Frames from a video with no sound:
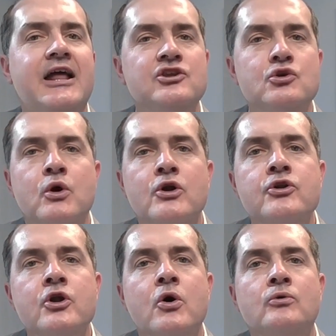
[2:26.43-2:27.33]
and you are
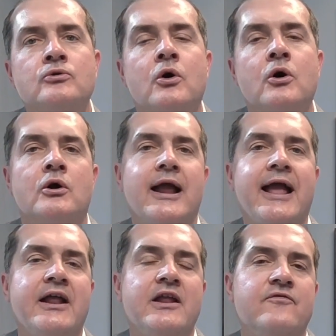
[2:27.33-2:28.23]
no longer
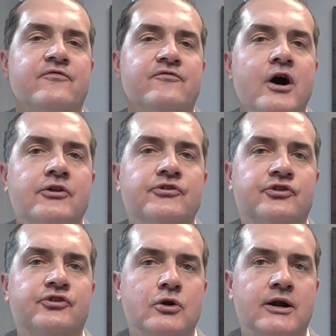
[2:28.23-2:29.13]
adding funds
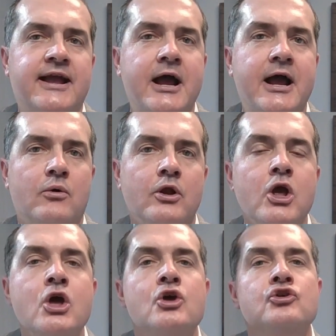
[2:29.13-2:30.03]
to your account,
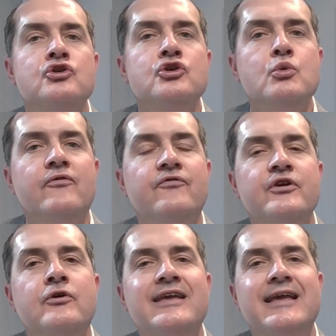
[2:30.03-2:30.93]
you will
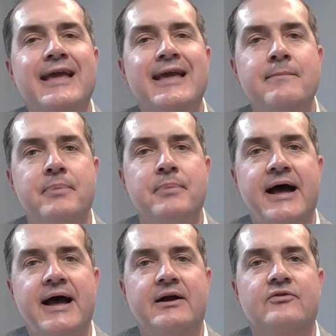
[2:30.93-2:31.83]
feel the
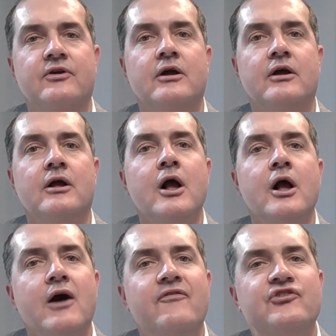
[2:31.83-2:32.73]
impact
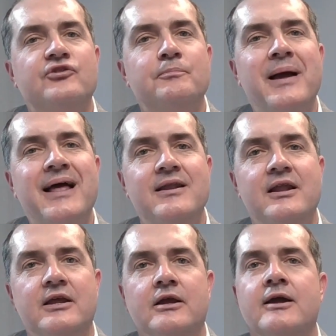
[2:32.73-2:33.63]
of
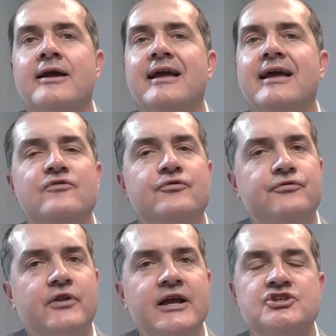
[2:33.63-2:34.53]
spending,
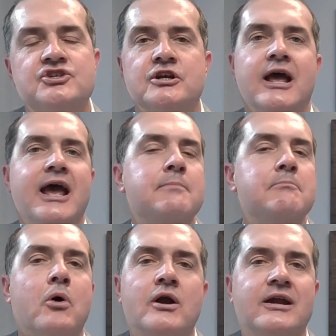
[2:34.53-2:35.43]
inflation, and
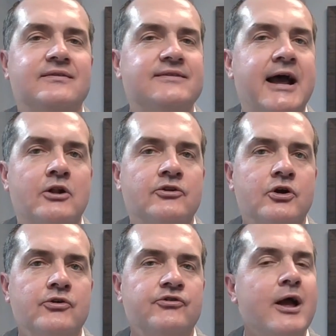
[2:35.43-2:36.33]
market
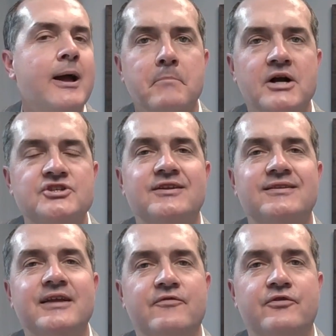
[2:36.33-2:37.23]
downturns much
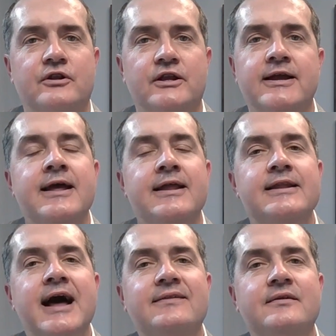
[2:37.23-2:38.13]
differently.
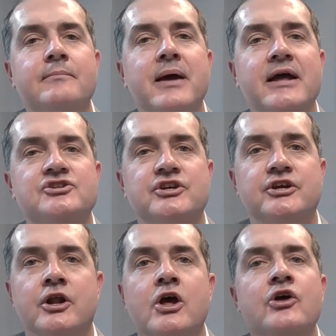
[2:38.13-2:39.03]
Not to
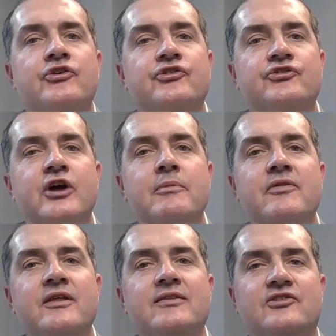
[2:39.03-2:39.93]
mention, some
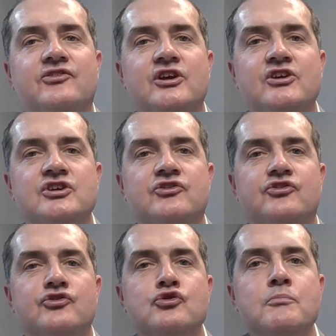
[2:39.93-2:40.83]
of the
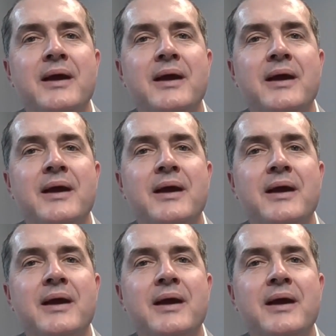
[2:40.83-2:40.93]
decisions you